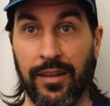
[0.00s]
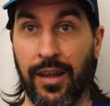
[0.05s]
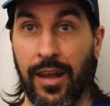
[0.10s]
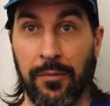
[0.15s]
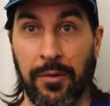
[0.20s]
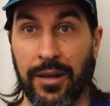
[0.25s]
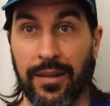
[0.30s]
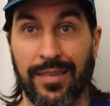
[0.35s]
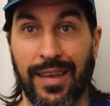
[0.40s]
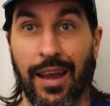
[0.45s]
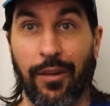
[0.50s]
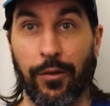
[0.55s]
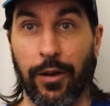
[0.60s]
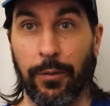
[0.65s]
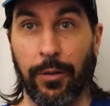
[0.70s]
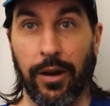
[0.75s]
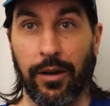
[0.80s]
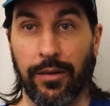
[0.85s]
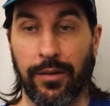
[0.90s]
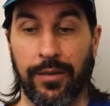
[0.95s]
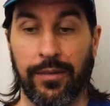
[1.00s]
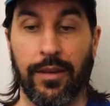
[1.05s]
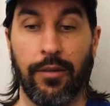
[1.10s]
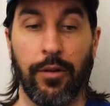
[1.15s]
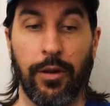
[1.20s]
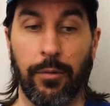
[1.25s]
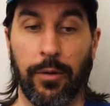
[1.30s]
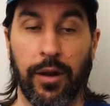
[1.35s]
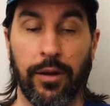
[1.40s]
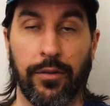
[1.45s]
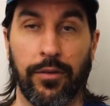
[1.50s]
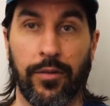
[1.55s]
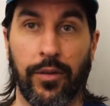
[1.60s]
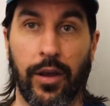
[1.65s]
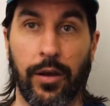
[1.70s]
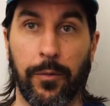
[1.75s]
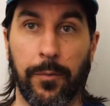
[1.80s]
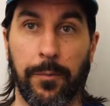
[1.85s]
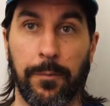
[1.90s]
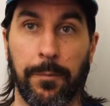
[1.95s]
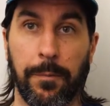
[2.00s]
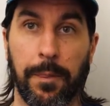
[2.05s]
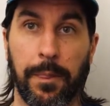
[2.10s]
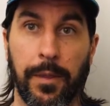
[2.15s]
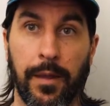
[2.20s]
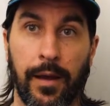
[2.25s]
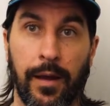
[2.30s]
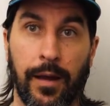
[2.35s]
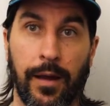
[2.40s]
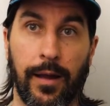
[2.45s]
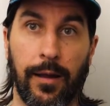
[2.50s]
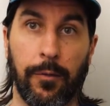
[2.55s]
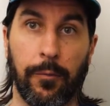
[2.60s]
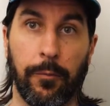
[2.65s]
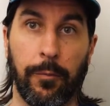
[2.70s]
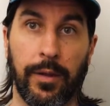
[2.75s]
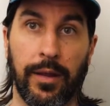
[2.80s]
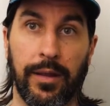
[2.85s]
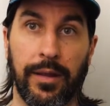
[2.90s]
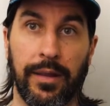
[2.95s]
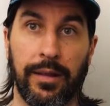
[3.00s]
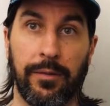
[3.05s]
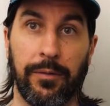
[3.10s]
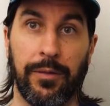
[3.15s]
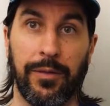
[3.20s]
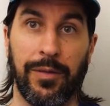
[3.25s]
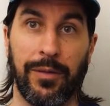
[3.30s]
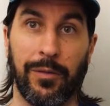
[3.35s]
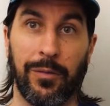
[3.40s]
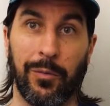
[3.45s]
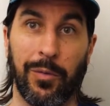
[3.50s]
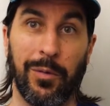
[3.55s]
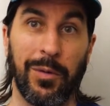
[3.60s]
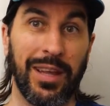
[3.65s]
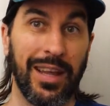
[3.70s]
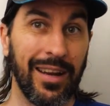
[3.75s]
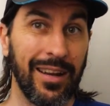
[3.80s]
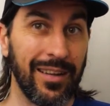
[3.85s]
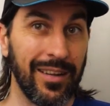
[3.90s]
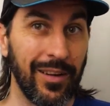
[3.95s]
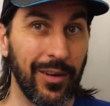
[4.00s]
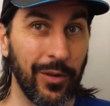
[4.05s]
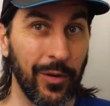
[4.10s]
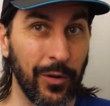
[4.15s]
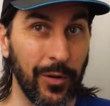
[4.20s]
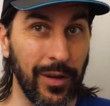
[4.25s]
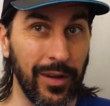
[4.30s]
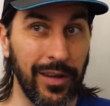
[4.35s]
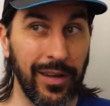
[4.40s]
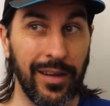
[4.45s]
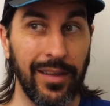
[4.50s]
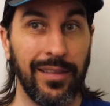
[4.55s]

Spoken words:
I mean, it's everywhere. It's everywhere. So when we get into